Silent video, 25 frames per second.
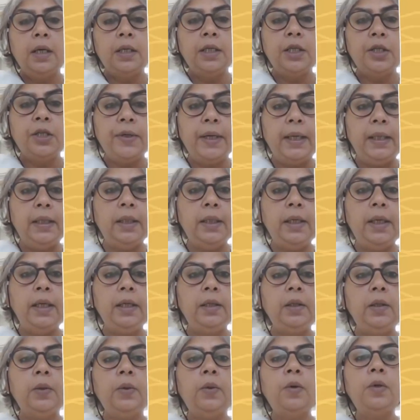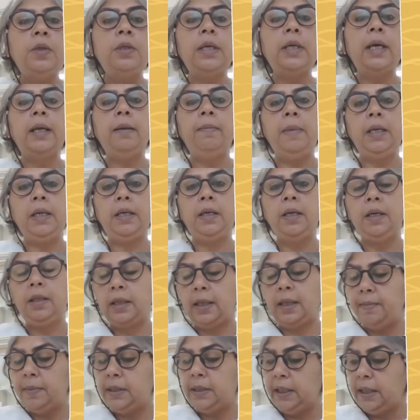strengthening those and making
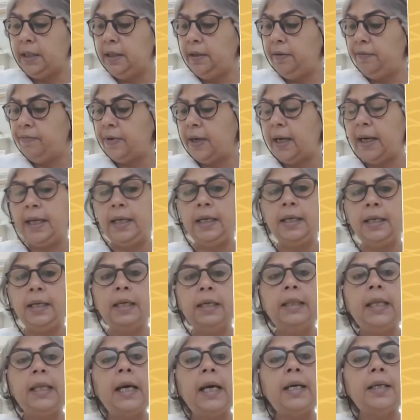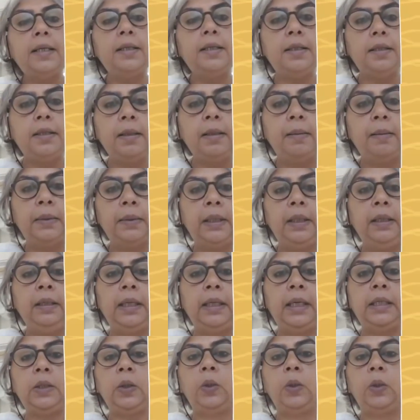them dignified, that's something
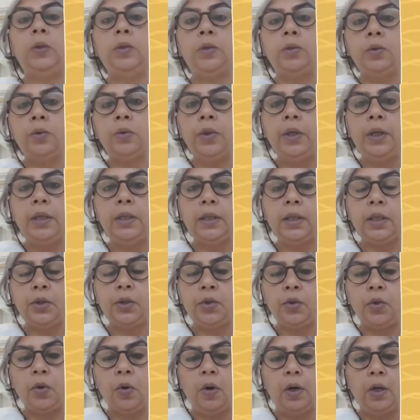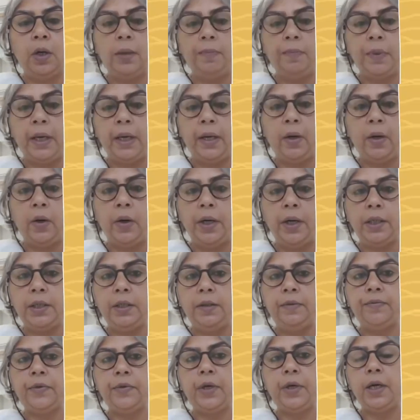that also is a strong
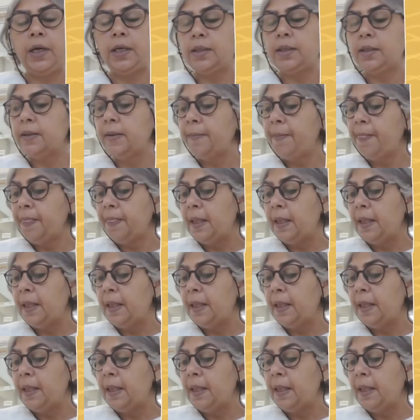priority for us.